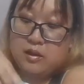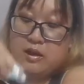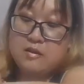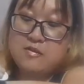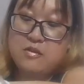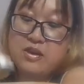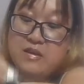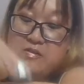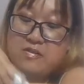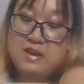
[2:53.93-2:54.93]
As you
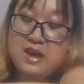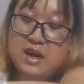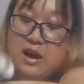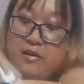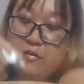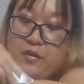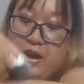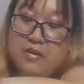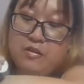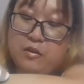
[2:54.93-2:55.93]
can see, it kind of like
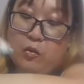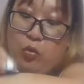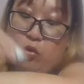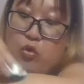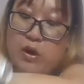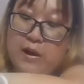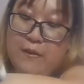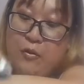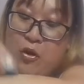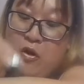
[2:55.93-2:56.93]
has a glow
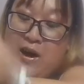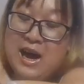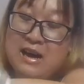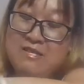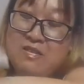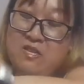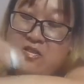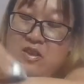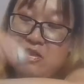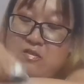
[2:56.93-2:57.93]
and all. I
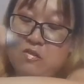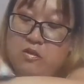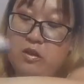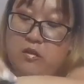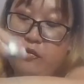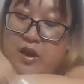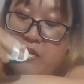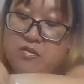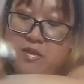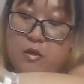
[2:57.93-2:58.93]
did sort of
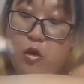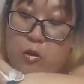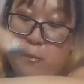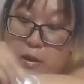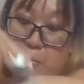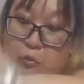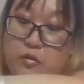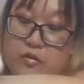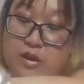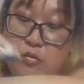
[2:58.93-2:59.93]
test it on my
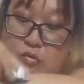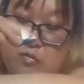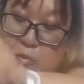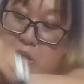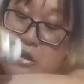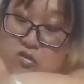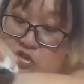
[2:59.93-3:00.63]
boyfriend who's much